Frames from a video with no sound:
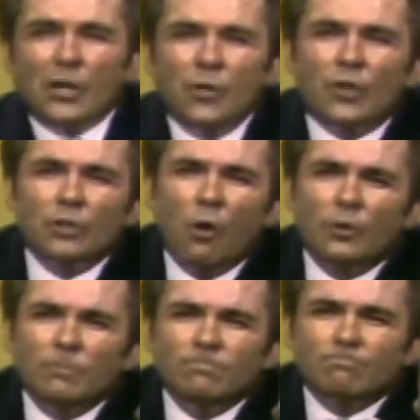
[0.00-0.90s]
You can go
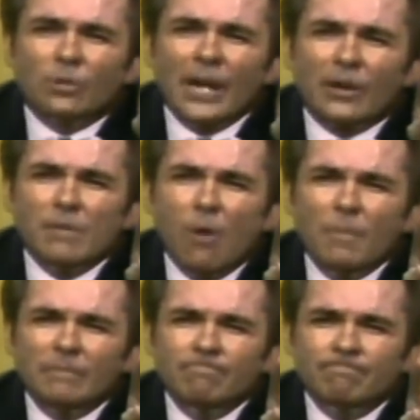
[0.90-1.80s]
to prayer in a
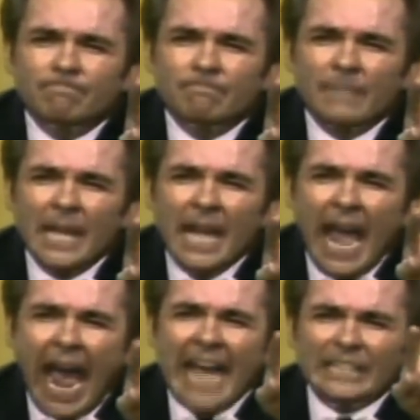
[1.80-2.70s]
moment
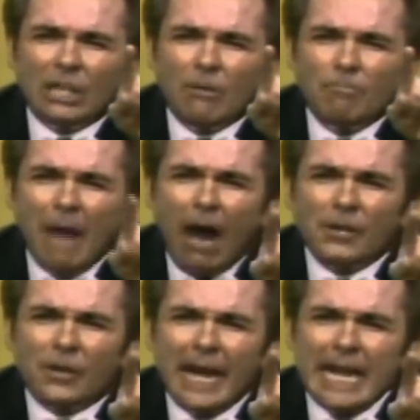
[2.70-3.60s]
and bow
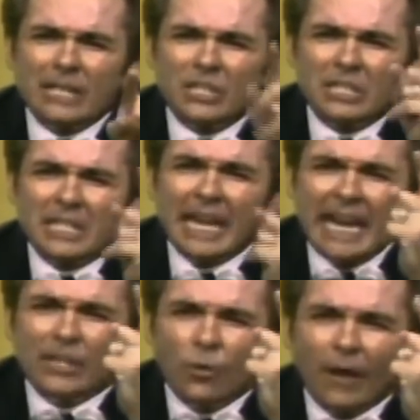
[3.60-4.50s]
your heads and
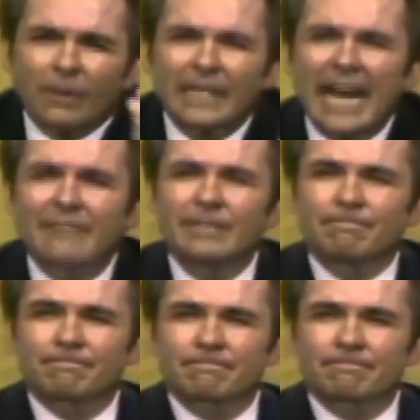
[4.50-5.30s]
say, do I really have it?